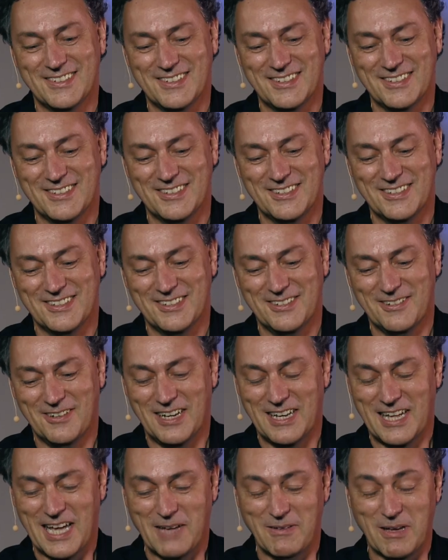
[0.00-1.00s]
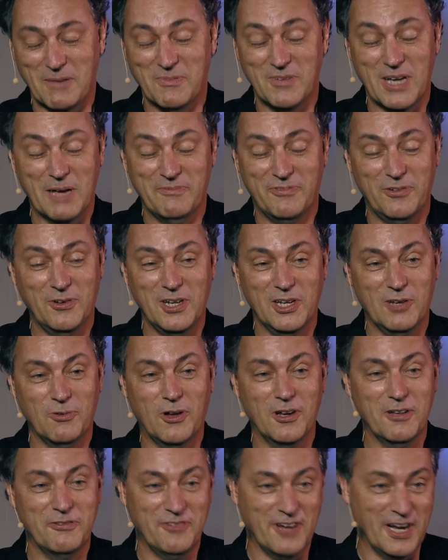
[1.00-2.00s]
Gerd? Well, I, I'm, I'm fully
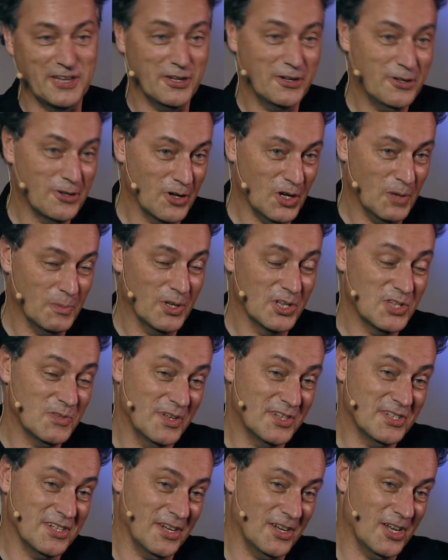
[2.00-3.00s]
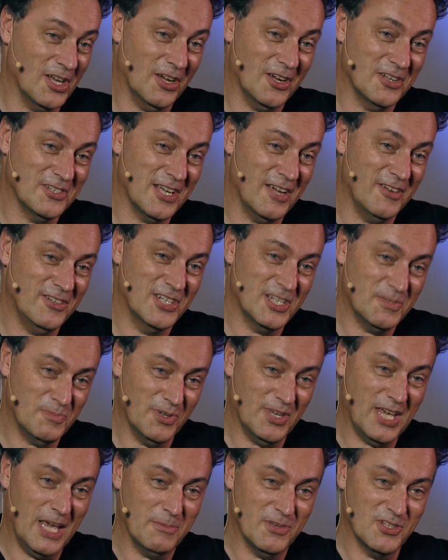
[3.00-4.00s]
qualified to talk about Switzerland now because I just
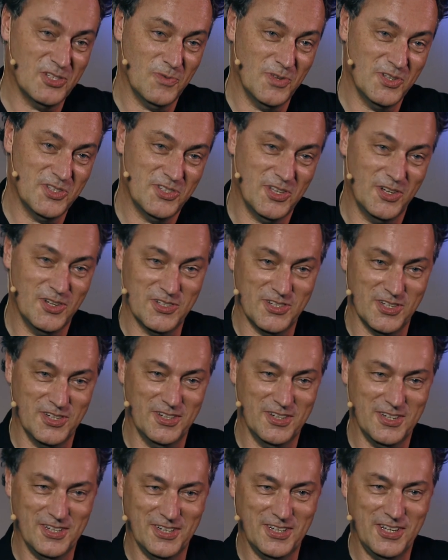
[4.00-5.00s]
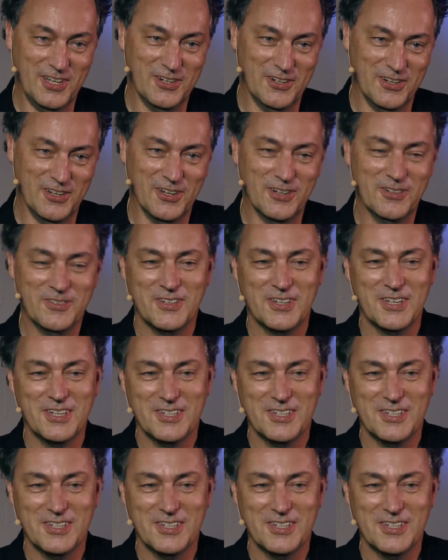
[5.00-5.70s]
became a Swiss citizen a year ago.